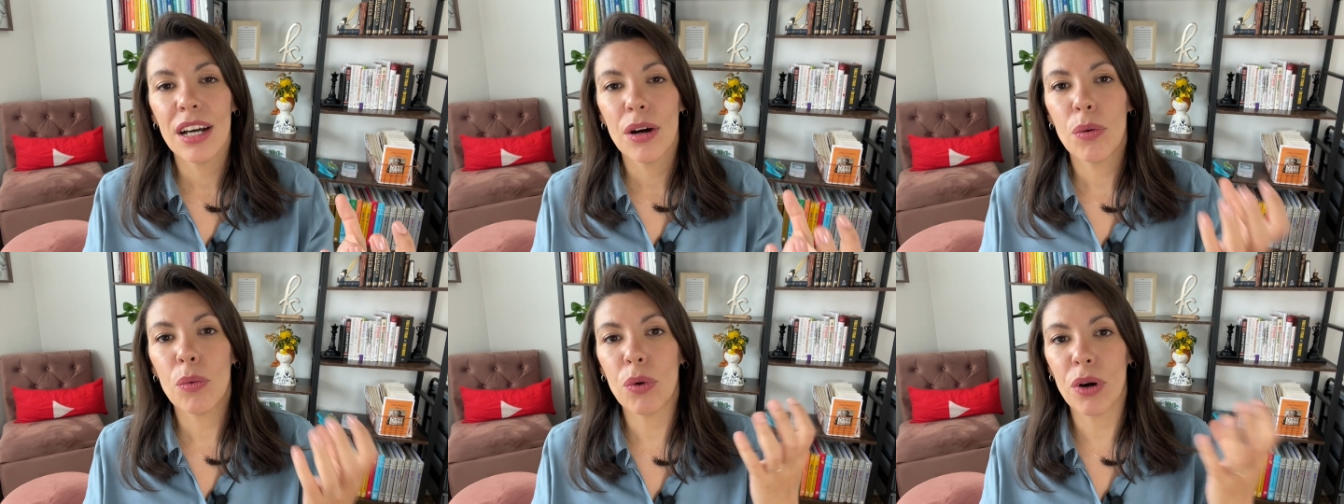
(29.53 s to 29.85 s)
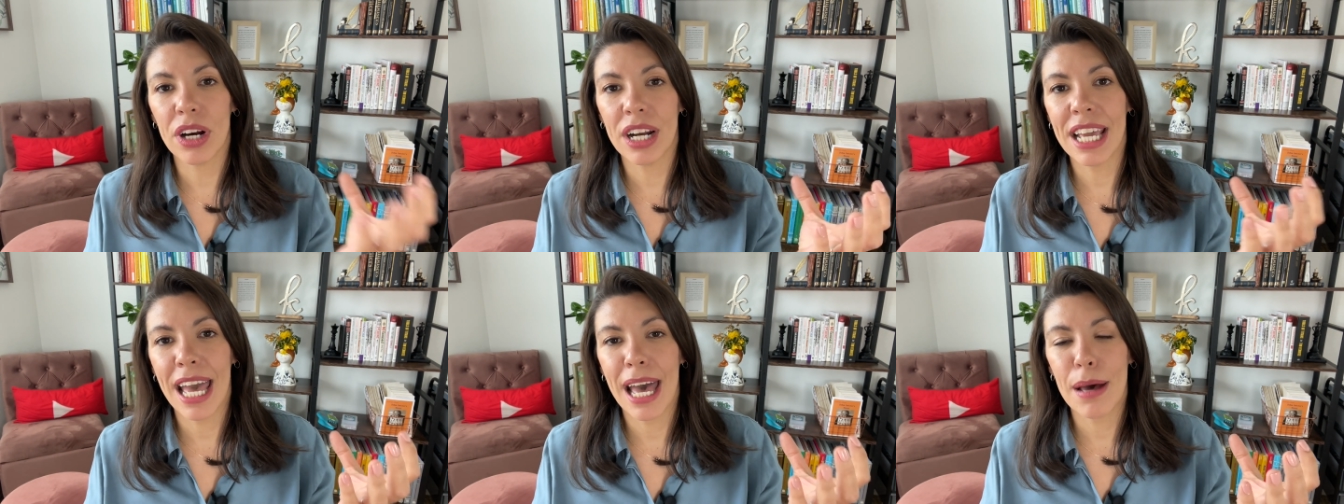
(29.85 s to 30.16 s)

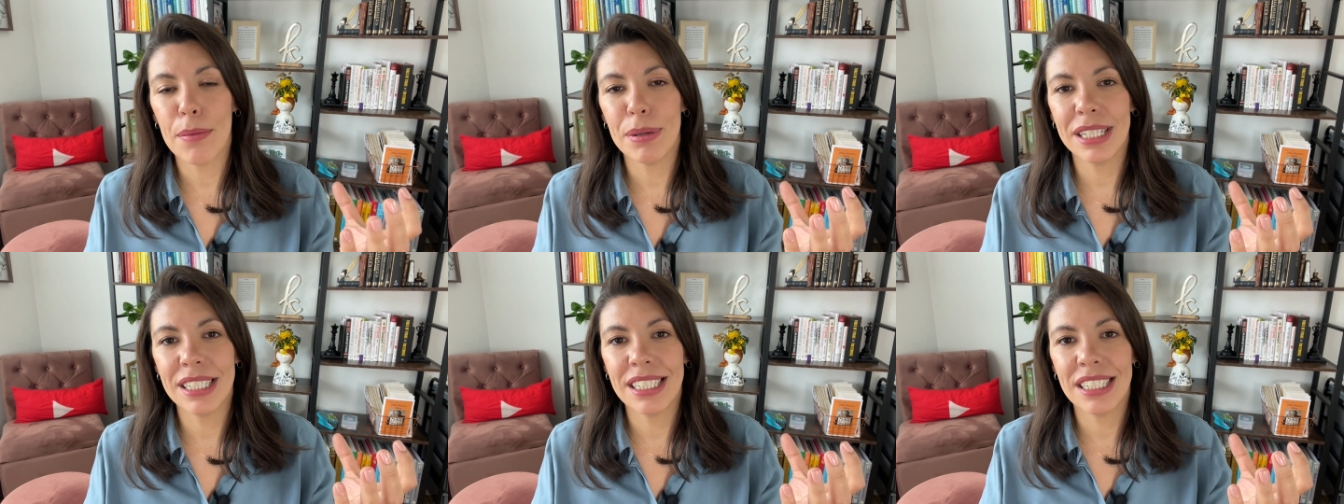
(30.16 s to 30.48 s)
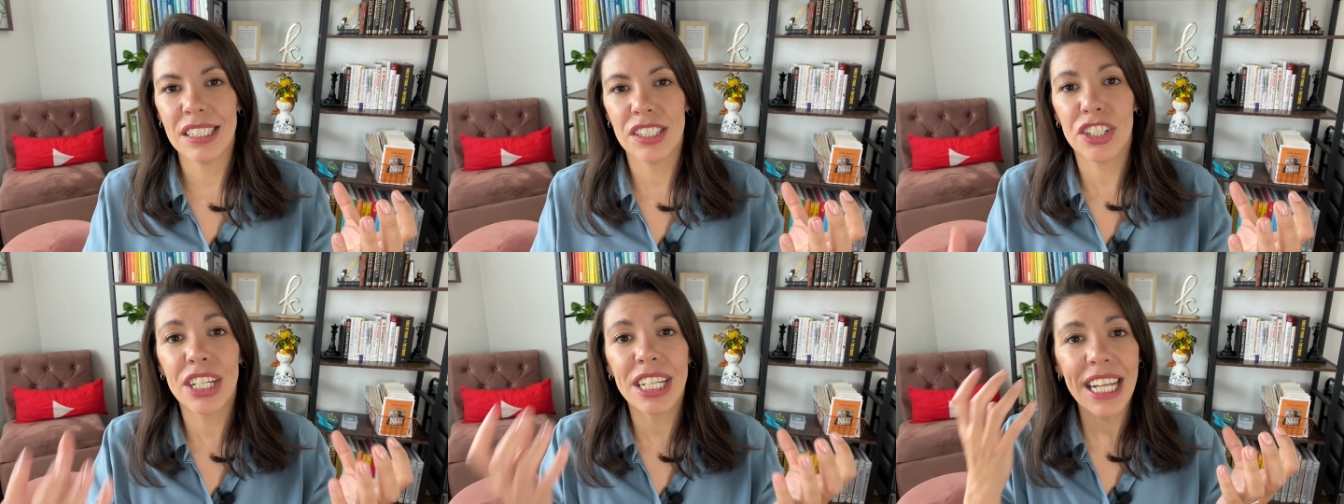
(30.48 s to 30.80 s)
work habits,
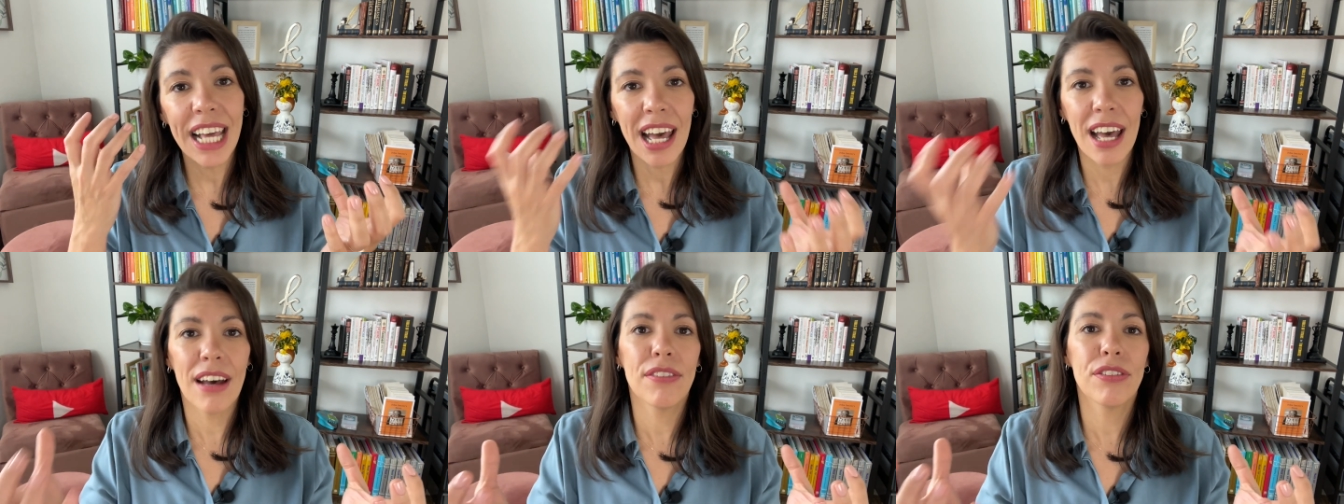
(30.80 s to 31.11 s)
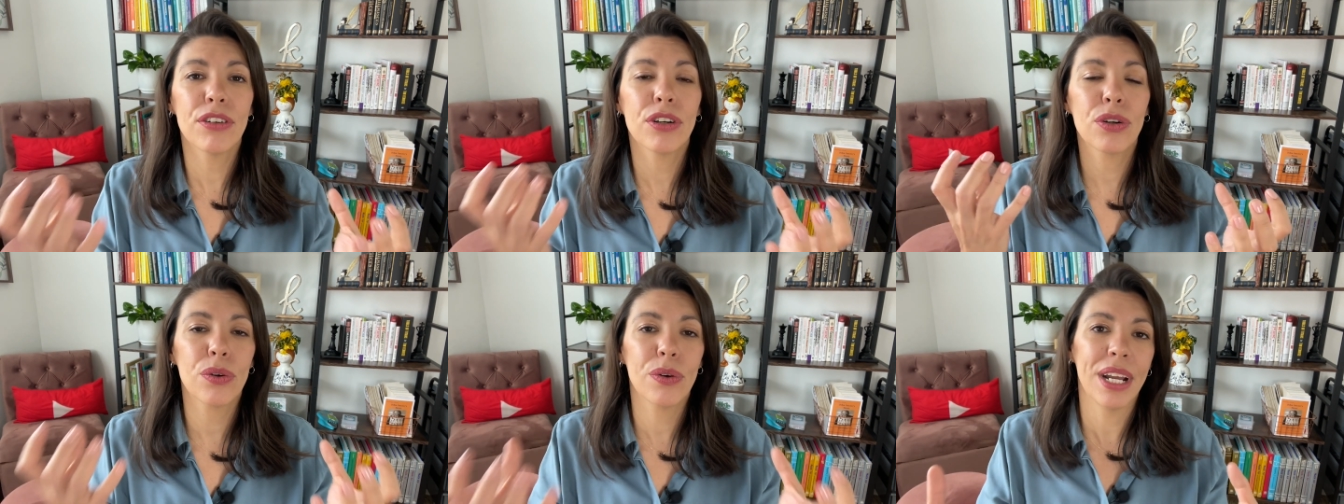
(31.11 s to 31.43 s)
you're gonna
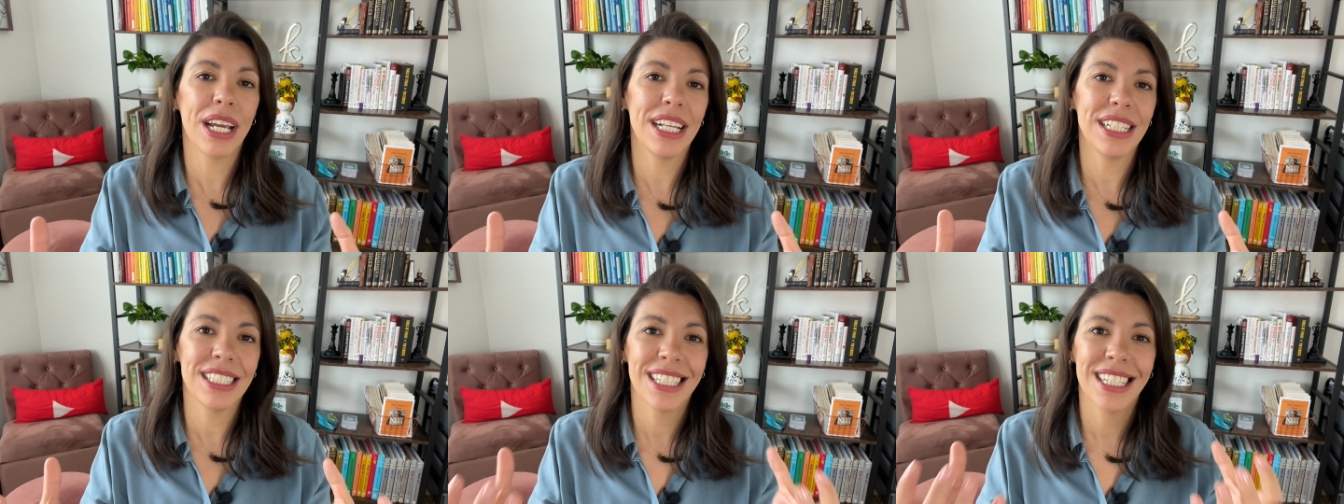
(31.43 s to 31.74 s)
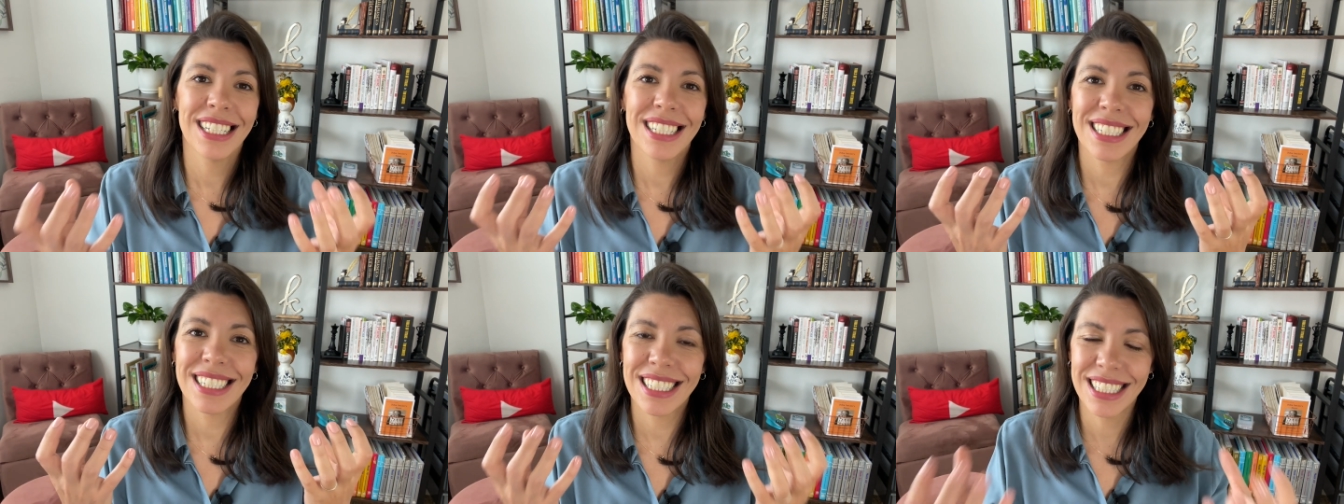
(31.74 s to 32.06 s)
have great
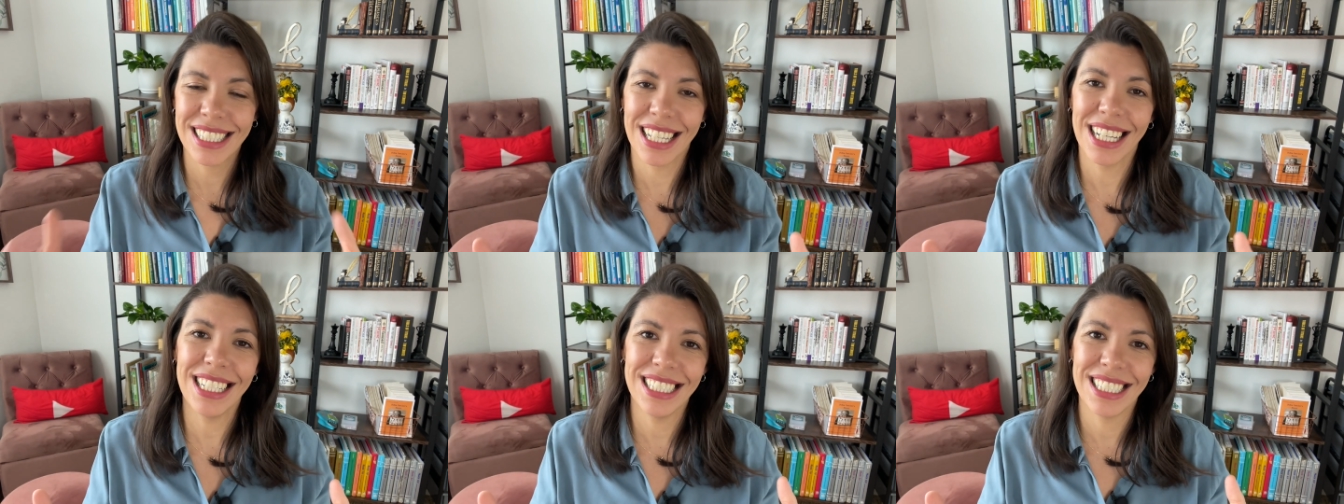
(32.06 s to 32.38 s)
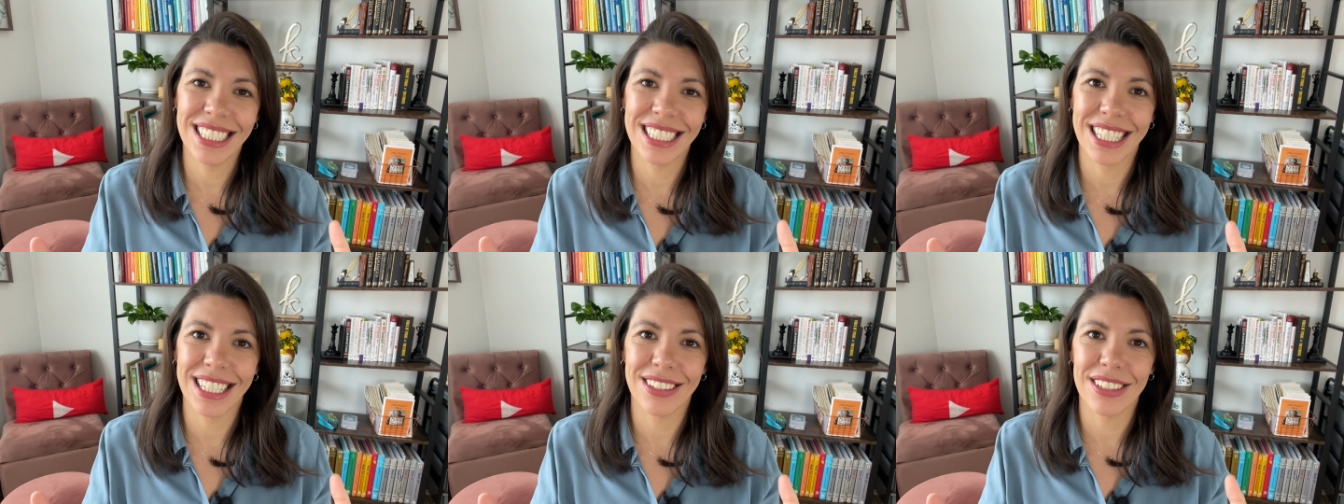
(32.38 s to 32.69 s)
study
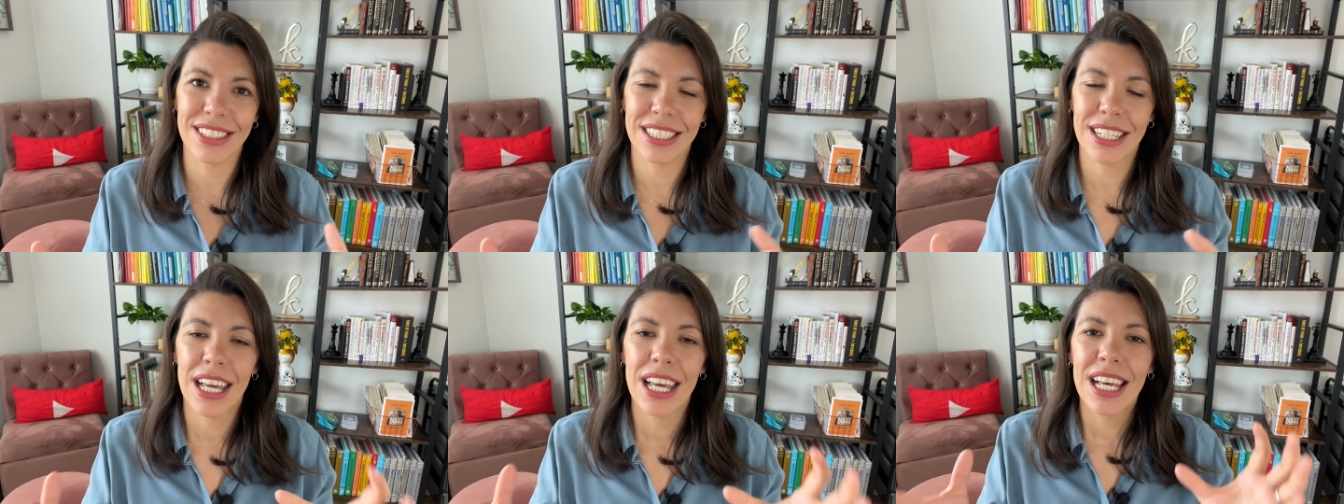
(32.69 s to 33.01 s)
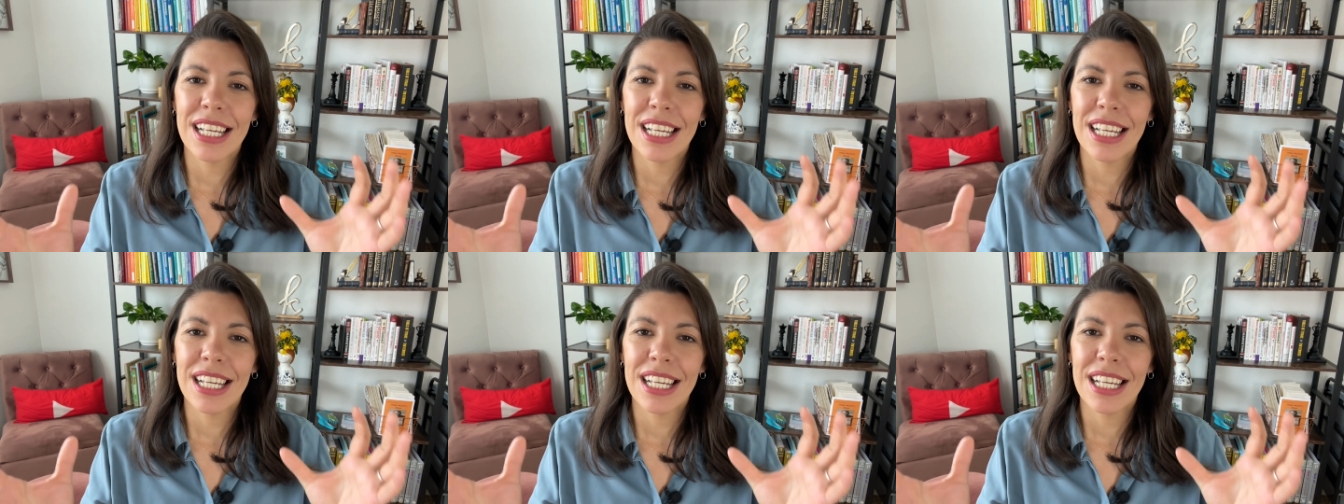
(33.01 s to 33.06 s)
skills.